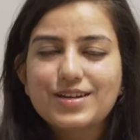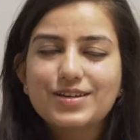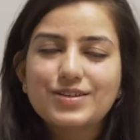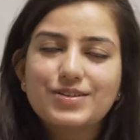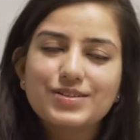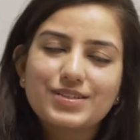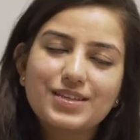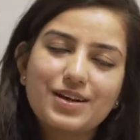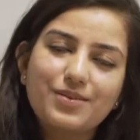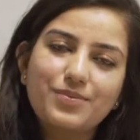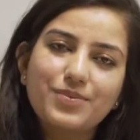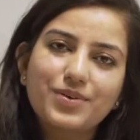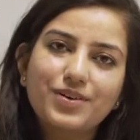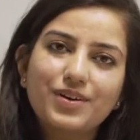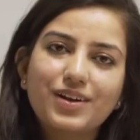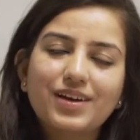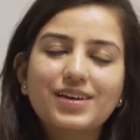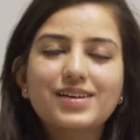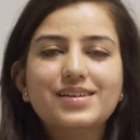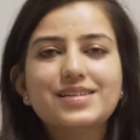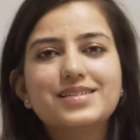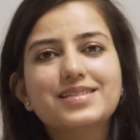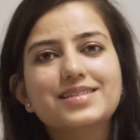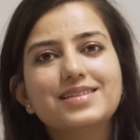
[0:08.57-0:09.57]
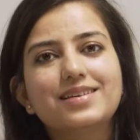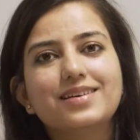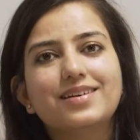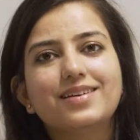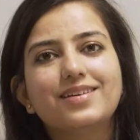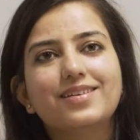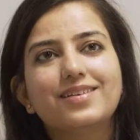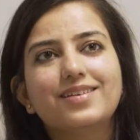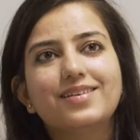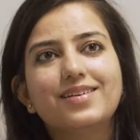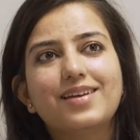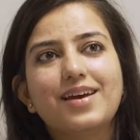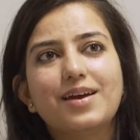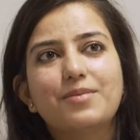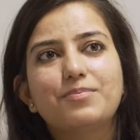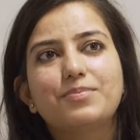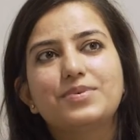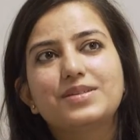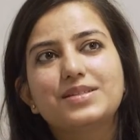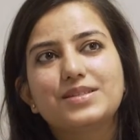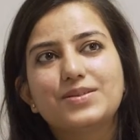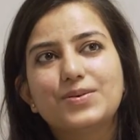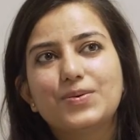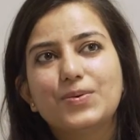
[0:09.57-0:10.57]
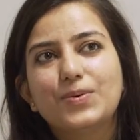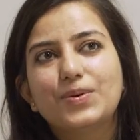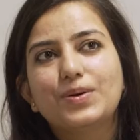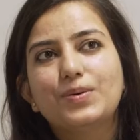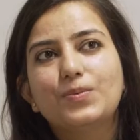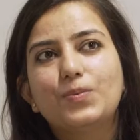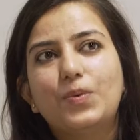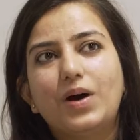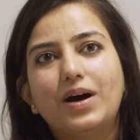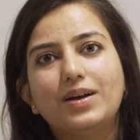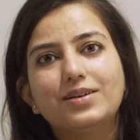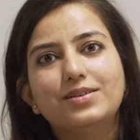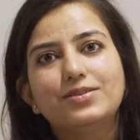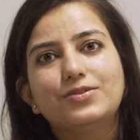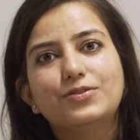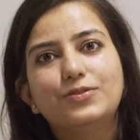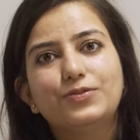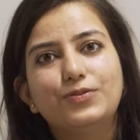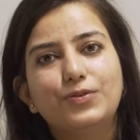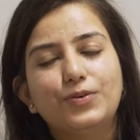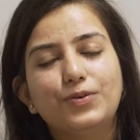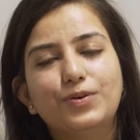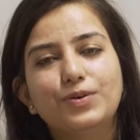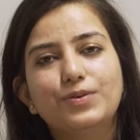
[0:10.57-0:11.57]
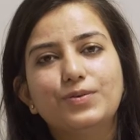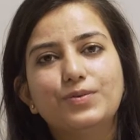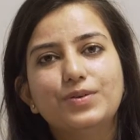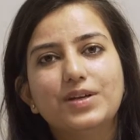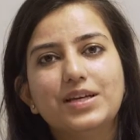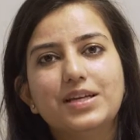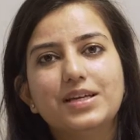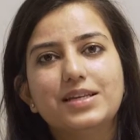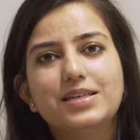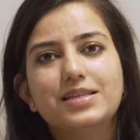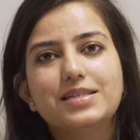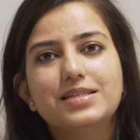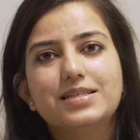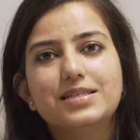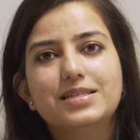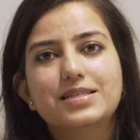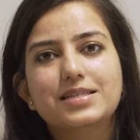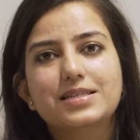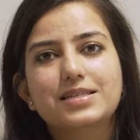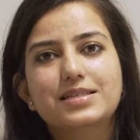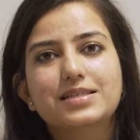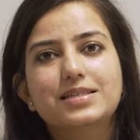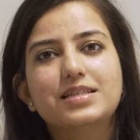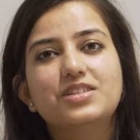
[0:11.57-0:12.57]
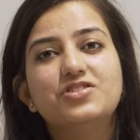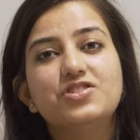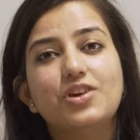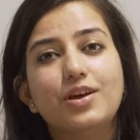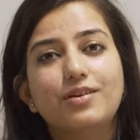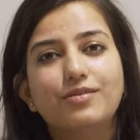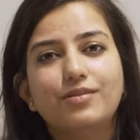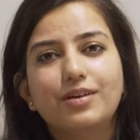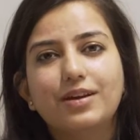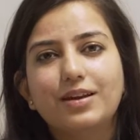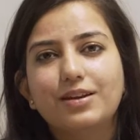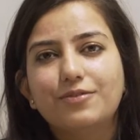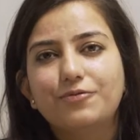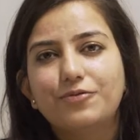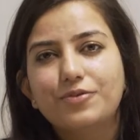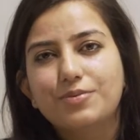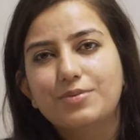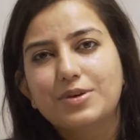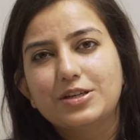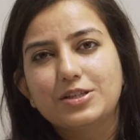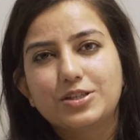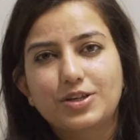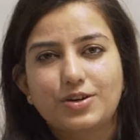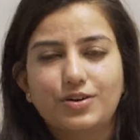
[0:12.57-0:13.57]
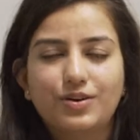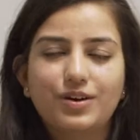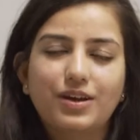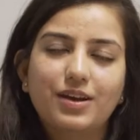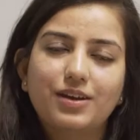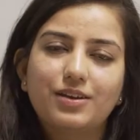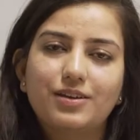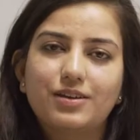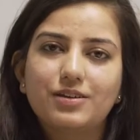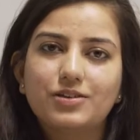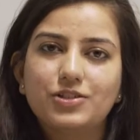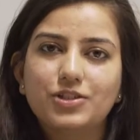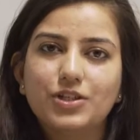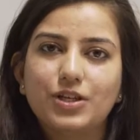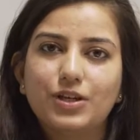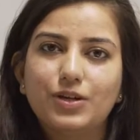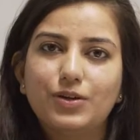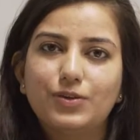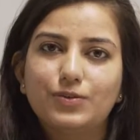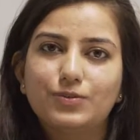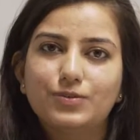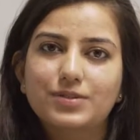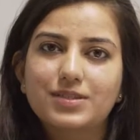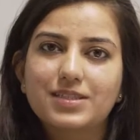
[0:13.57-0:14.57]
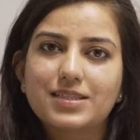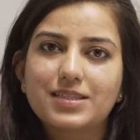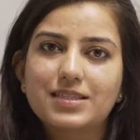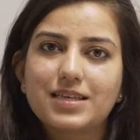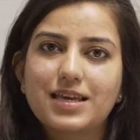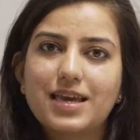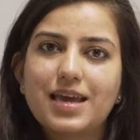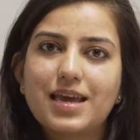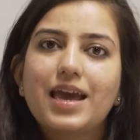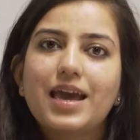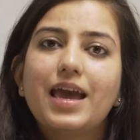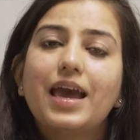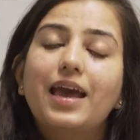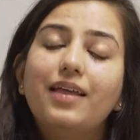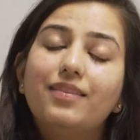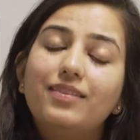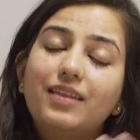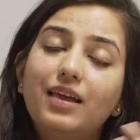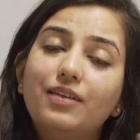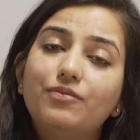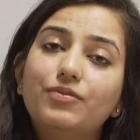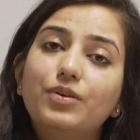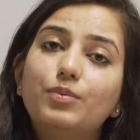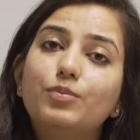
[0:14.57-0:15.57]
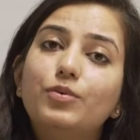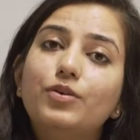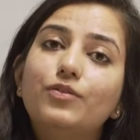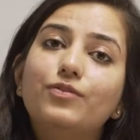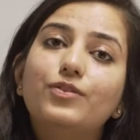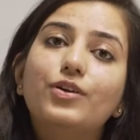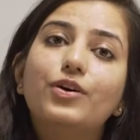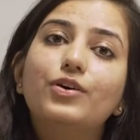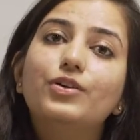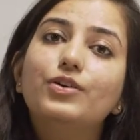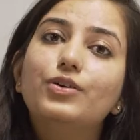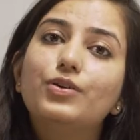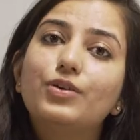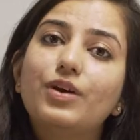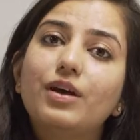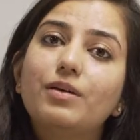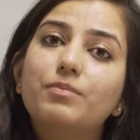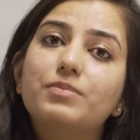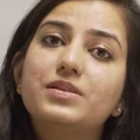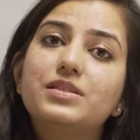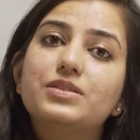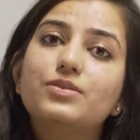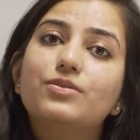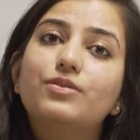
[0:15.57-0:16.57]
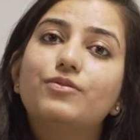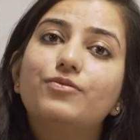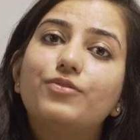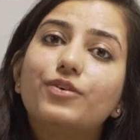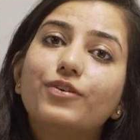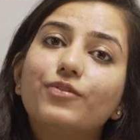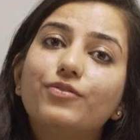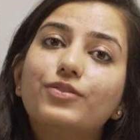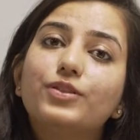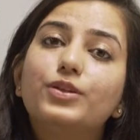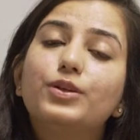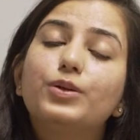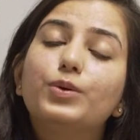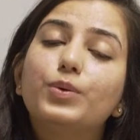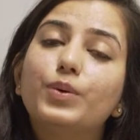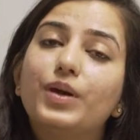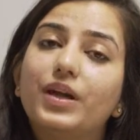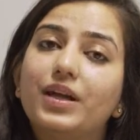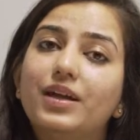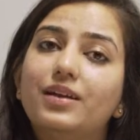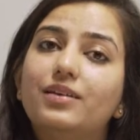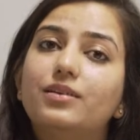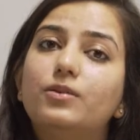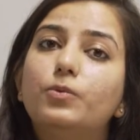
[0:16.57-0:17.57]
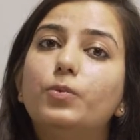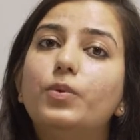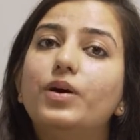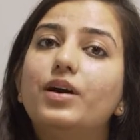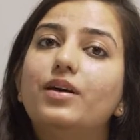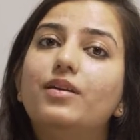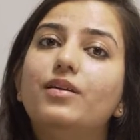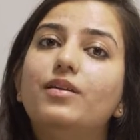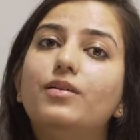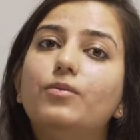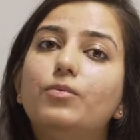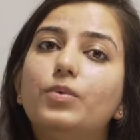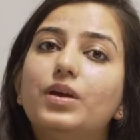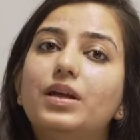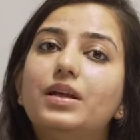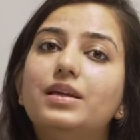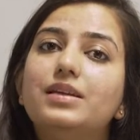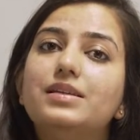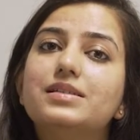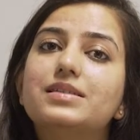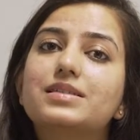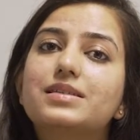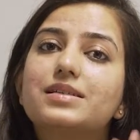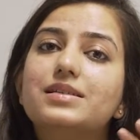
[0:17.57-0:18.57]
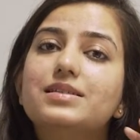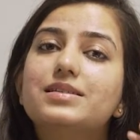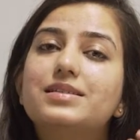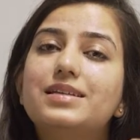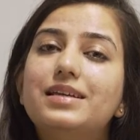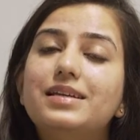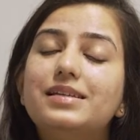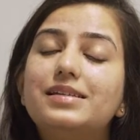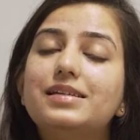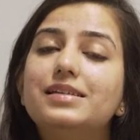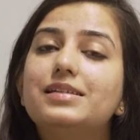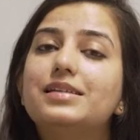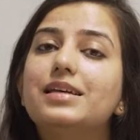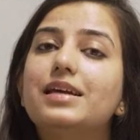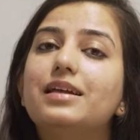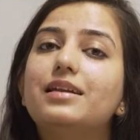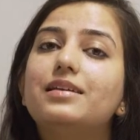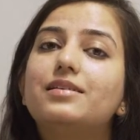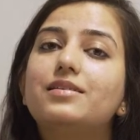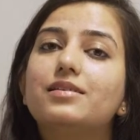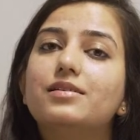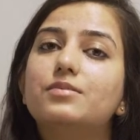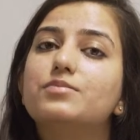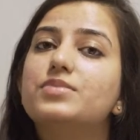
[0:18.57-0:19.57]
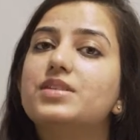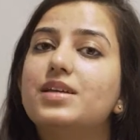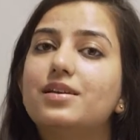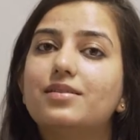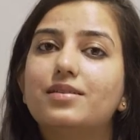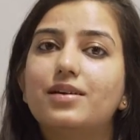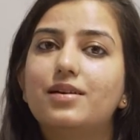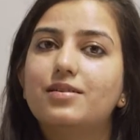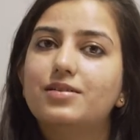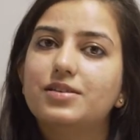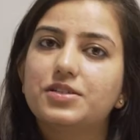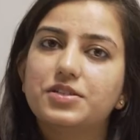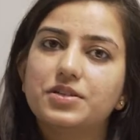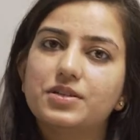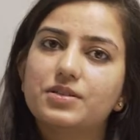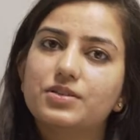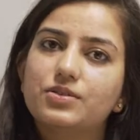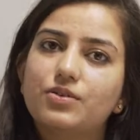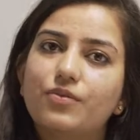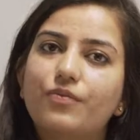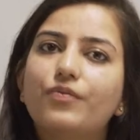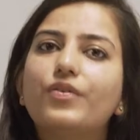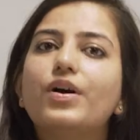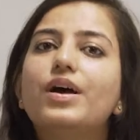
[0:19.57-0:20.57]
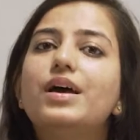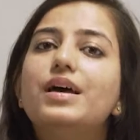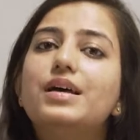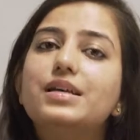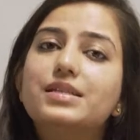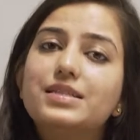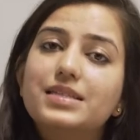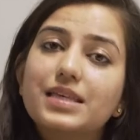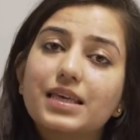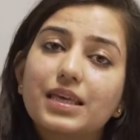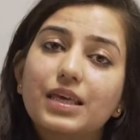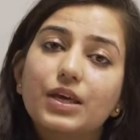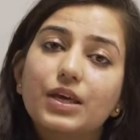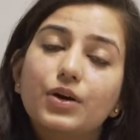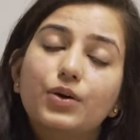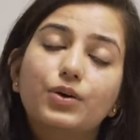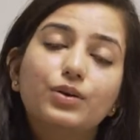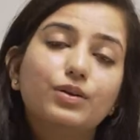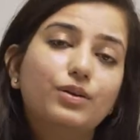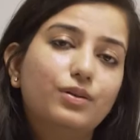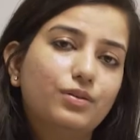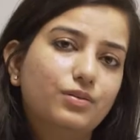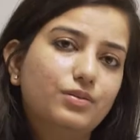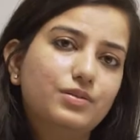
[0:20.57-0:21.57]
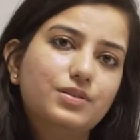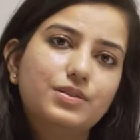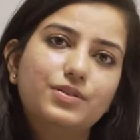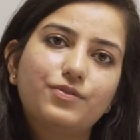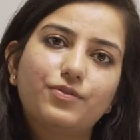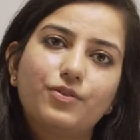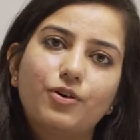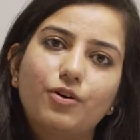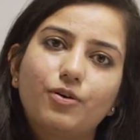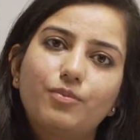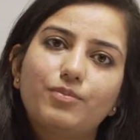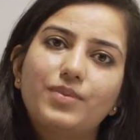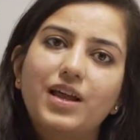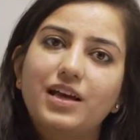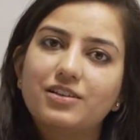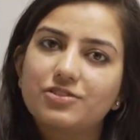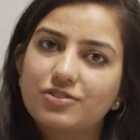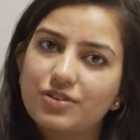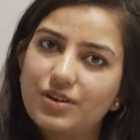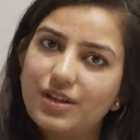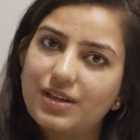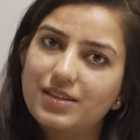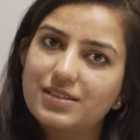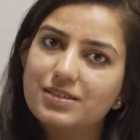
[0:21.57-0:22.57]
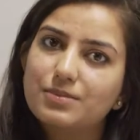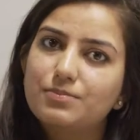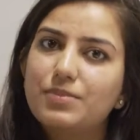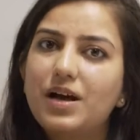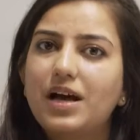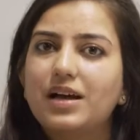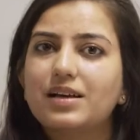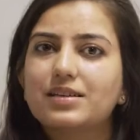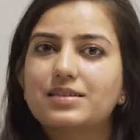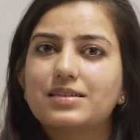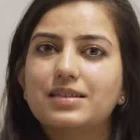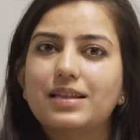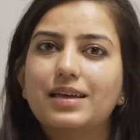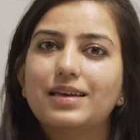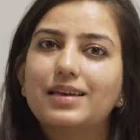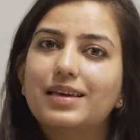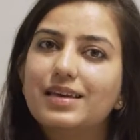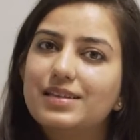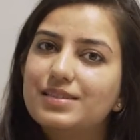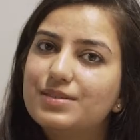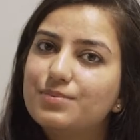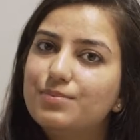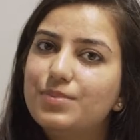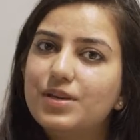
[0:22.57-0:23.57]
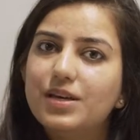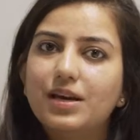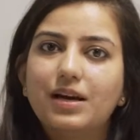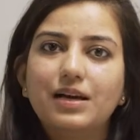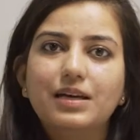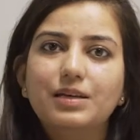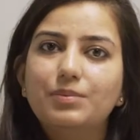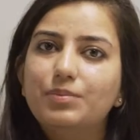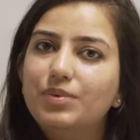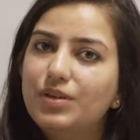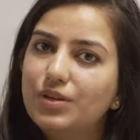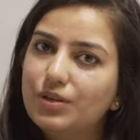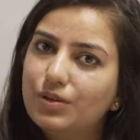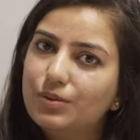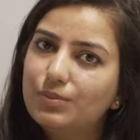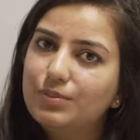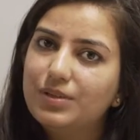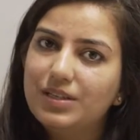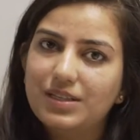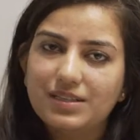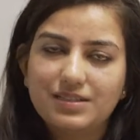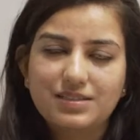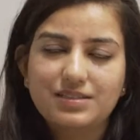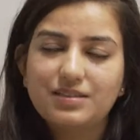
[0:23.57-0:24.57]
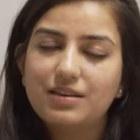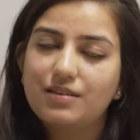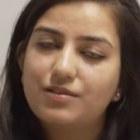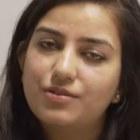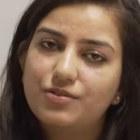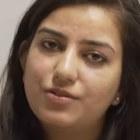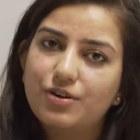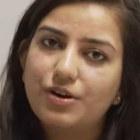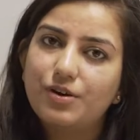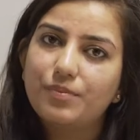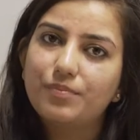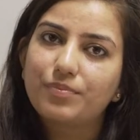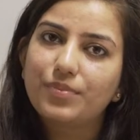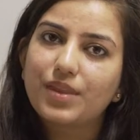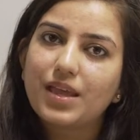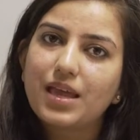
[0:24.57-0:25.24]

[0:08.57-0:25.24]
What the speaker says: To summarize, in episode 1 to 4 we discussed the general information on education loans, and then we moved on to episode 5th to 8th wherein we discussed in detail terms and conditions of secured loans from nationalized banks like SBI, BOB, etc.